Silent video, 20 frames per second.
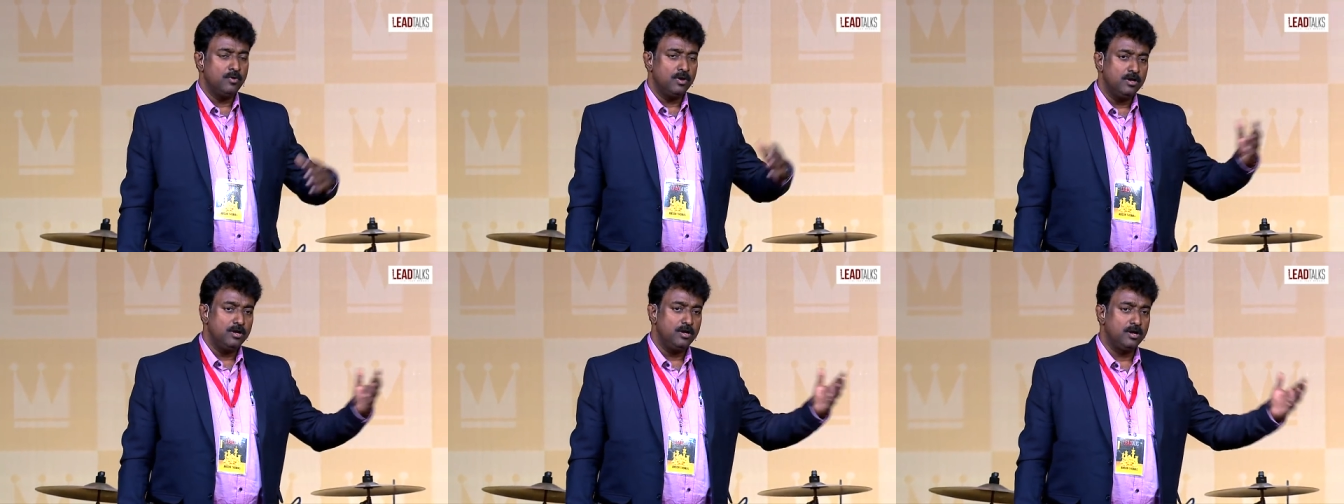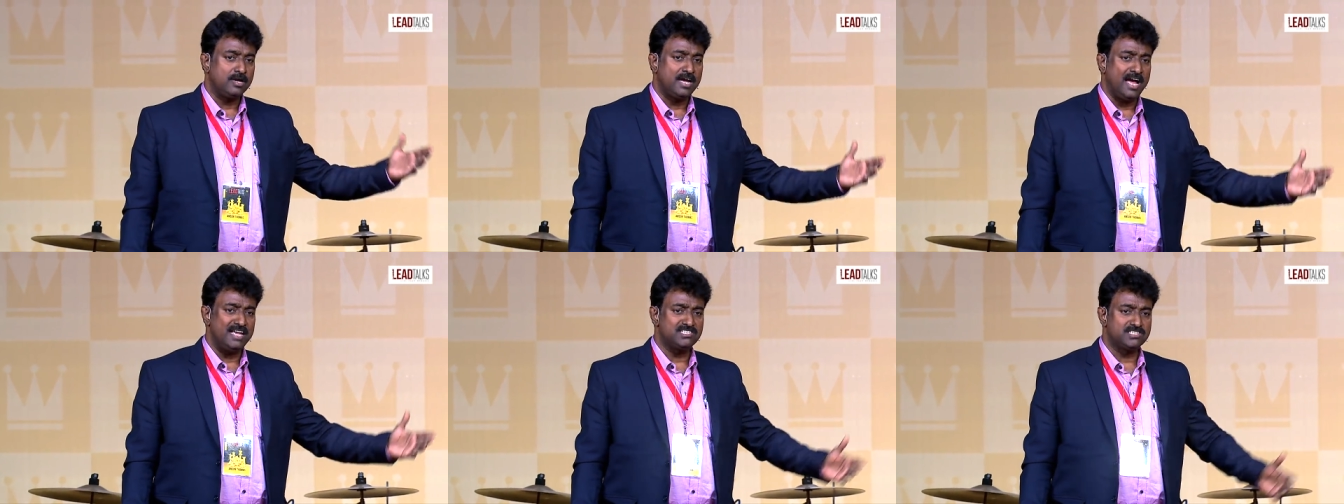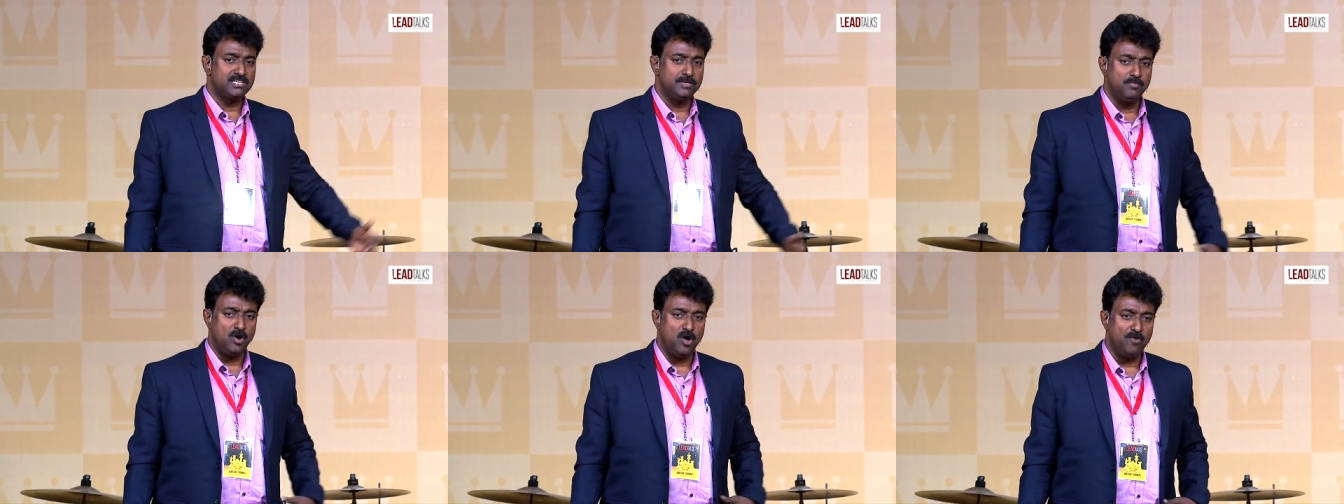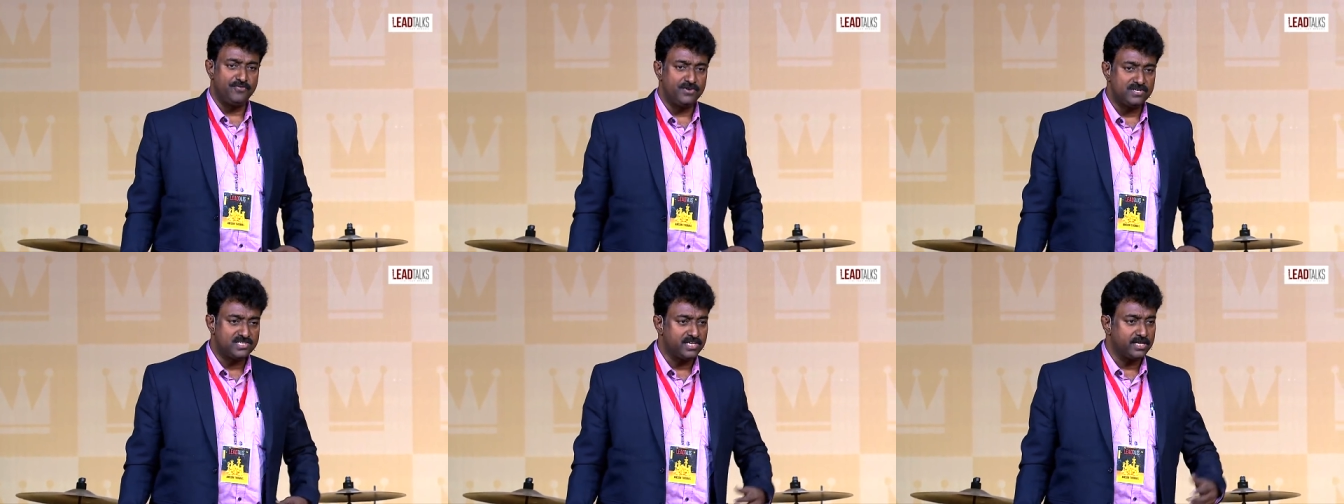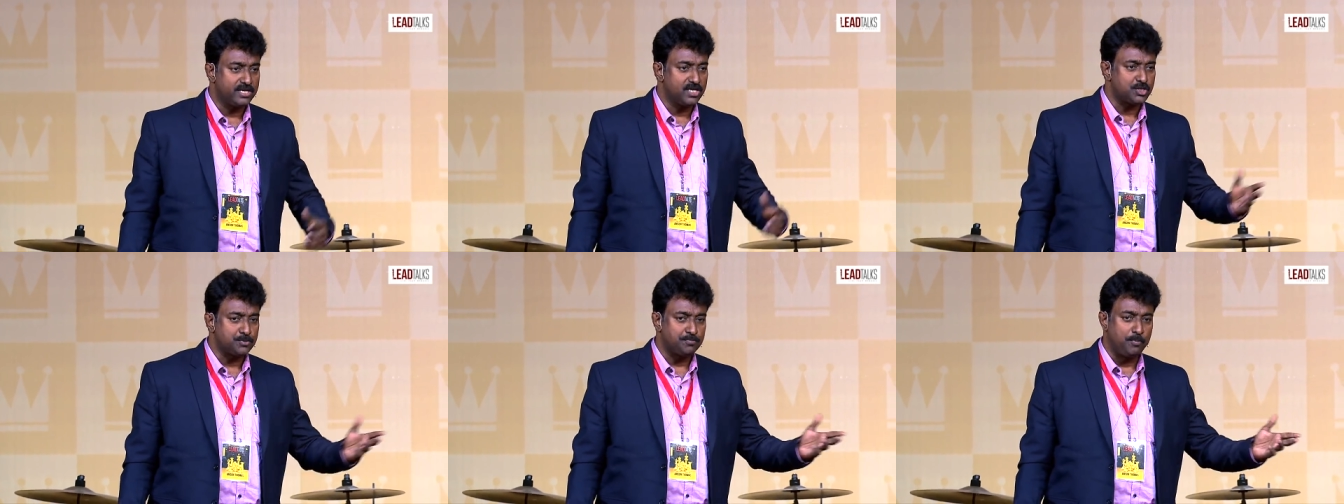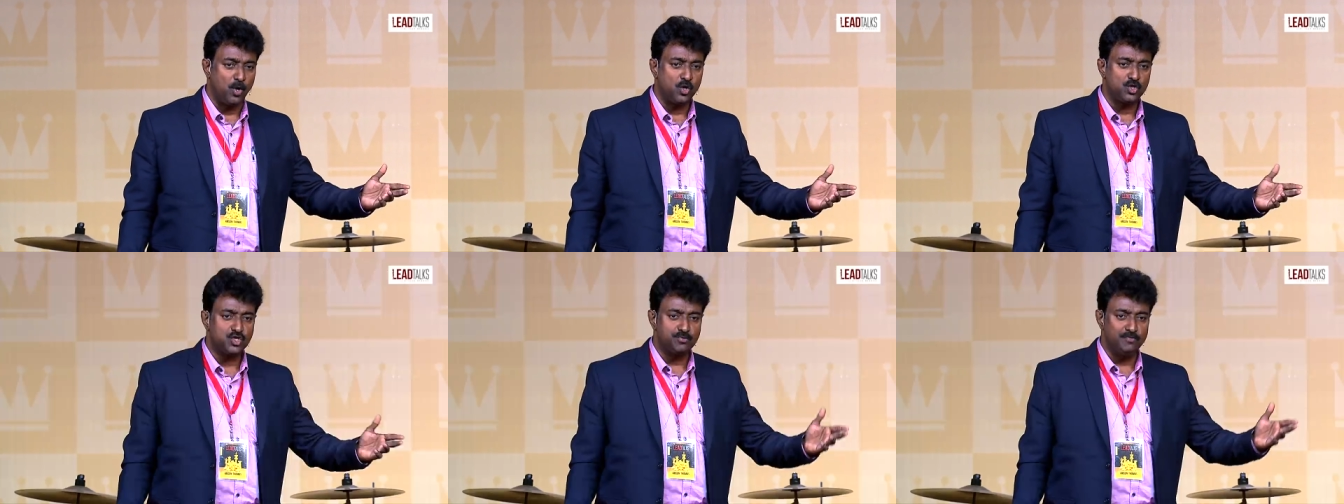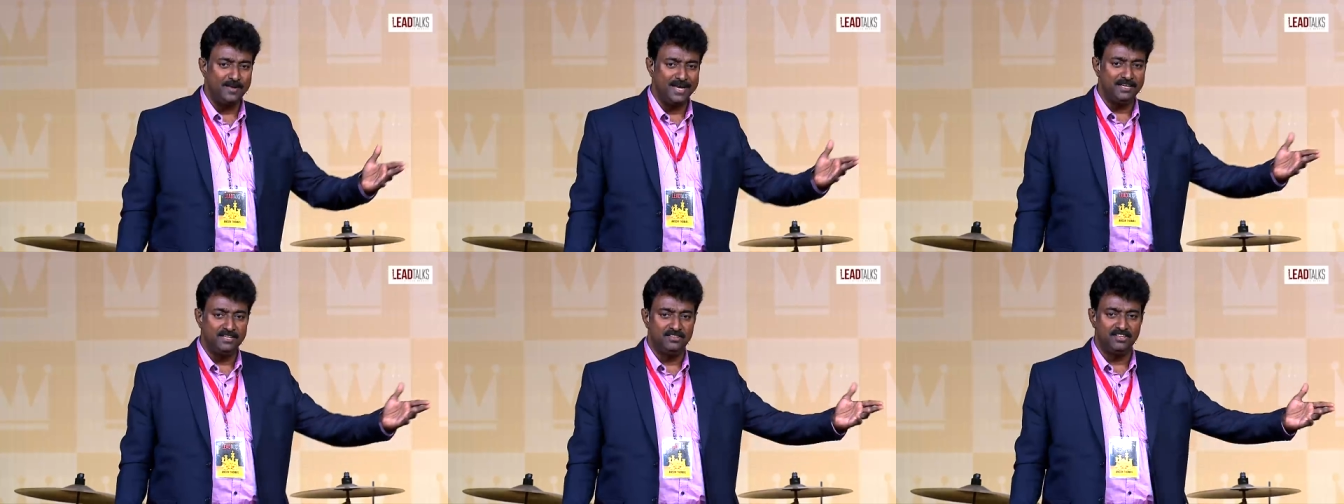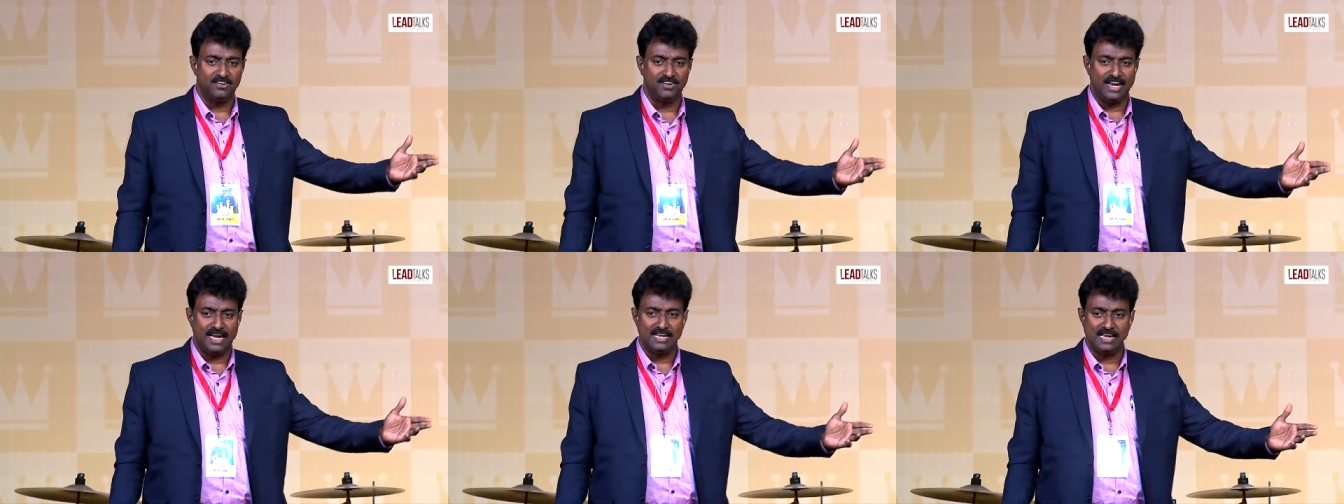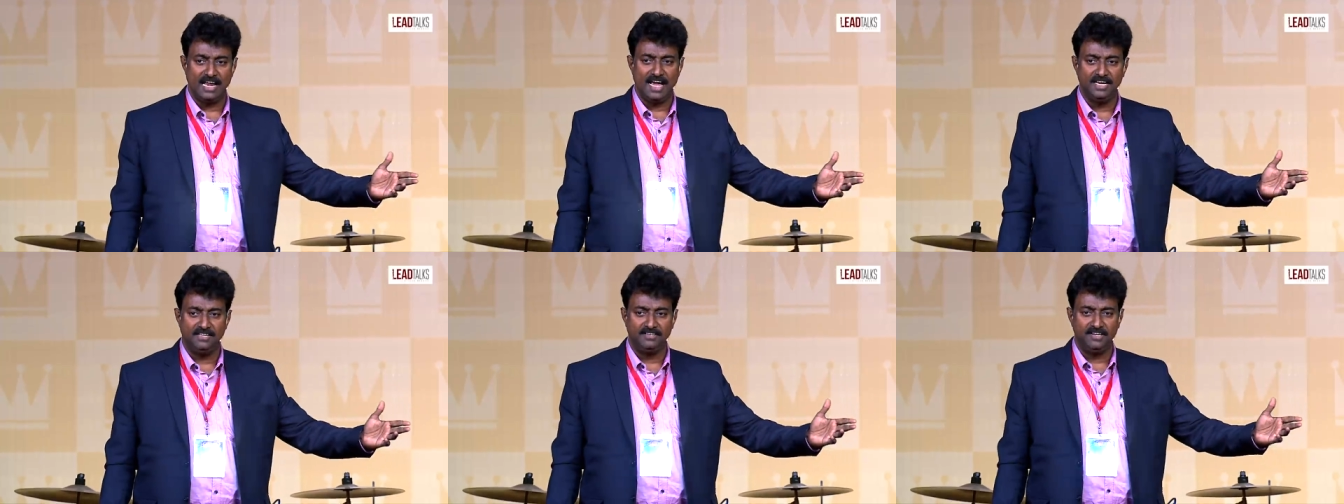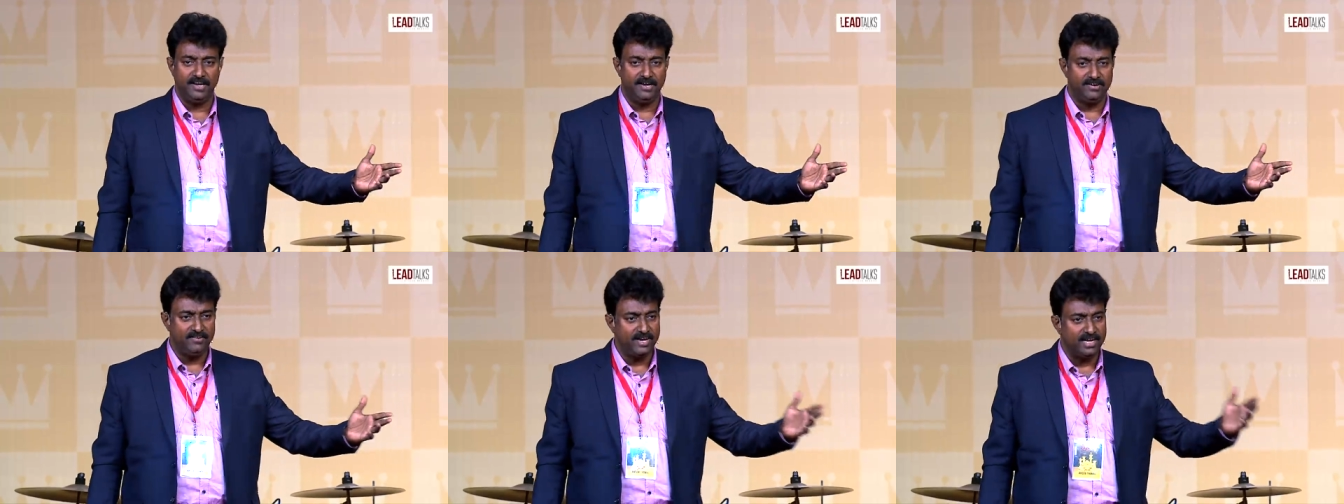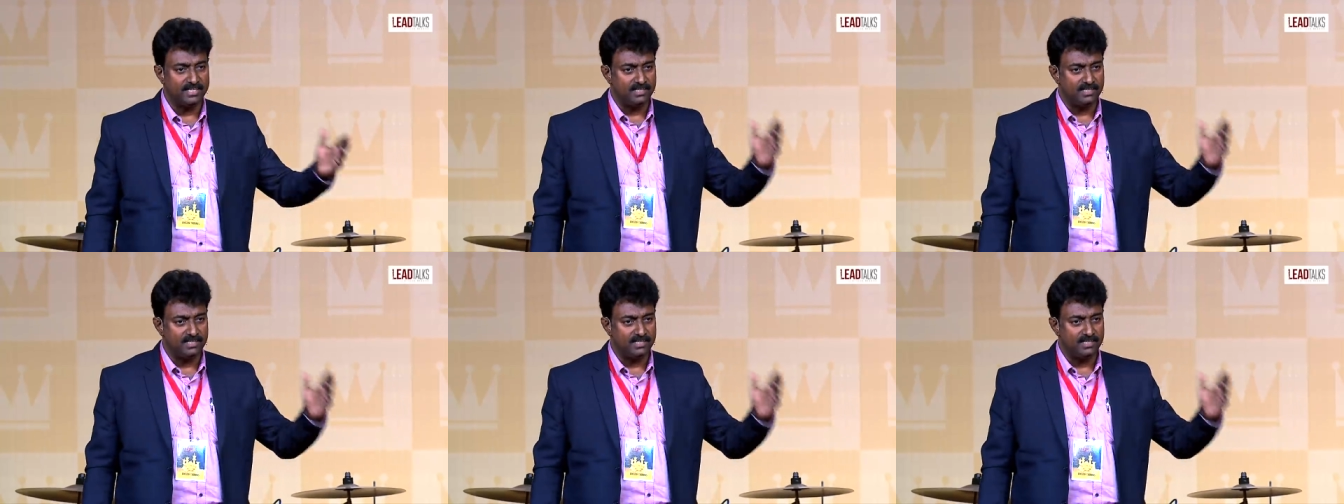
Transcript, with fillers: a custom officer, a sportsman in the red light area,